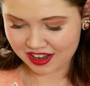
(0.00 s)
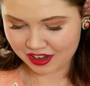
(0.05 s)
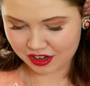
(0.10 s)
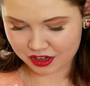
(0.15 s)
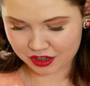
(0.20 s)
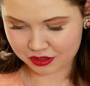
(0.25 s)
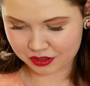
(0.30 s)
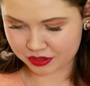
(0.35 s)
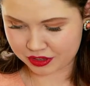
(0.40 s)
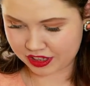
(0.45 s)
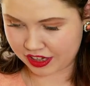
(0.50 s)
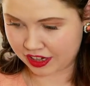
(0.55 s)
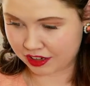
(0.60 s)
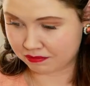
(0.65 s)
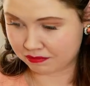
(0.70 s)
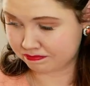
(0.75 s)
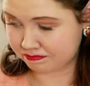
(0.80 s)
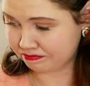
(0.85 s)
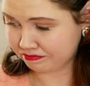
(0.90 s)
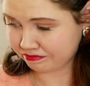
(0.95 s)
oh dear.
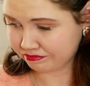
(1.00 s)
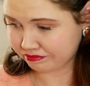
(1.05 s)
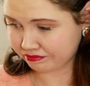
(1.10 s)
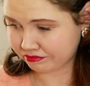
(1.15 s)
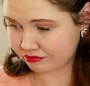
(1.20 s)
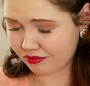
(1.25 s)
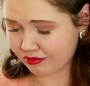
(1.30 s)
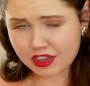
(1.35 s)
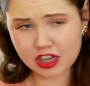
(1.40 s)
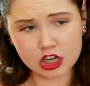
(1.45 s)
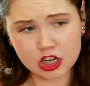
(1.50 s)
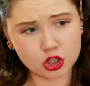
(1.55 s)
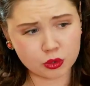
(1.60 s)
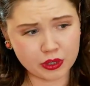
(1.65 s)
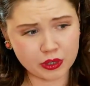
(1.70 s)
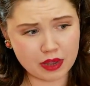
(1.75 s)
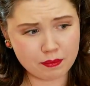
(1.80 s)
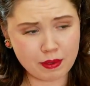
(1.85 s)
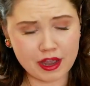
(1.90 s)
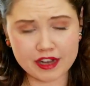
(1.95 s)
Should we
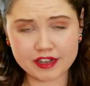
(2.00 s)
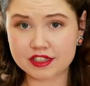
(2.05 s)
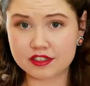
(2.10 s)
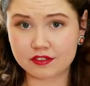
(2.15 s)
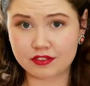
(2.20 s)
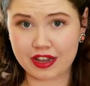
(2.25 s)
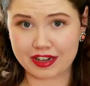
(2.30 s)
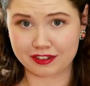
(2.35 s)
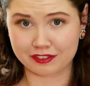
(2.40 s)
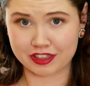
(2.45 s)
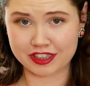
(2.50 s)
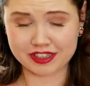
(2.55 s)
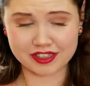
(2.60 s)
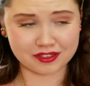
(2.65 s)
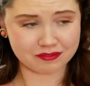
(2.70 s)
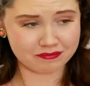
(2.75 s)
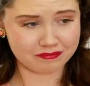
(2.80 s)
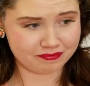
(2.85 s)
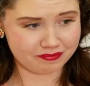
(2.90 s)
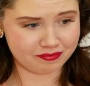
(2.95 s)
get back to the velvet?
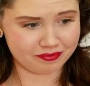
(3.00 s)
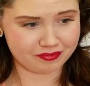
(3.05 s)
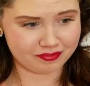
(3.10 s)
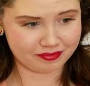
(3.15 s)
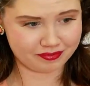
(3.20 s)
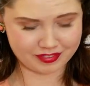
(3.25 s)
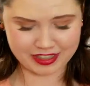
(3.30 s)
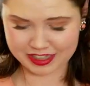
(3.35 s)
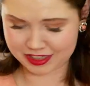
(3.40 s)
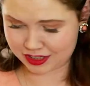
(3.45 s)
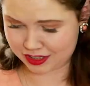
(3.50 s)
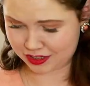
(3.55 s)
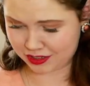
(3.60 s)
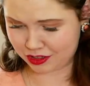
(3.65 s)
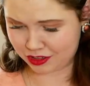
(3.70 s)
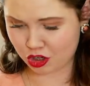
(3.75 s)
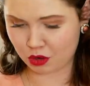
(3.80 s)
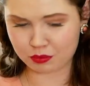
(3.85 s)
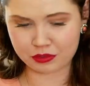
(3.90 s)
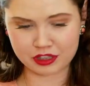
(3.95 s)
Let's
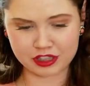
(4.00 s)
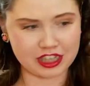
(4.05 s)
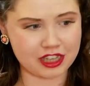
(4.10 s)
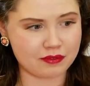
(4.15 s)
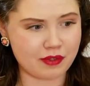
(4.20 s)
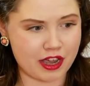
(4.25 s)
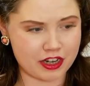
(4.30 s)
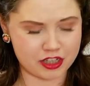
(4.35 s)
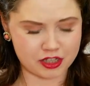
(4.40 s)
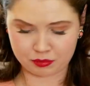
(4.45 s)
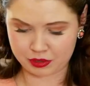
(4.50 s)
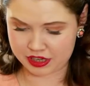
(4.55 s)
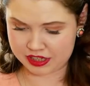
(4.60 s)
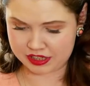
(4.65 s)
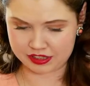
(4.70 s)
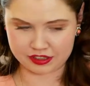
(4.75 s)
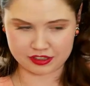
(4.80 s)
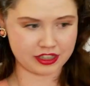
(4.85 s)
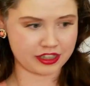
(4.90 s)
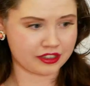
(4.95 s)
stop thinking about
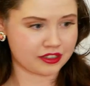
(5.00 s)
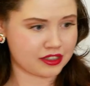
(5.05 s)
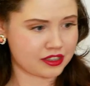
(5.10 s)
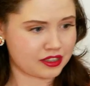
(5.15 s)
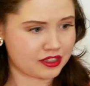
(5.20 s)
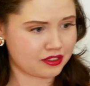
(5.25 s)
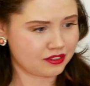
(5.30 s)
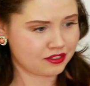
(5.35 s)
depressing things.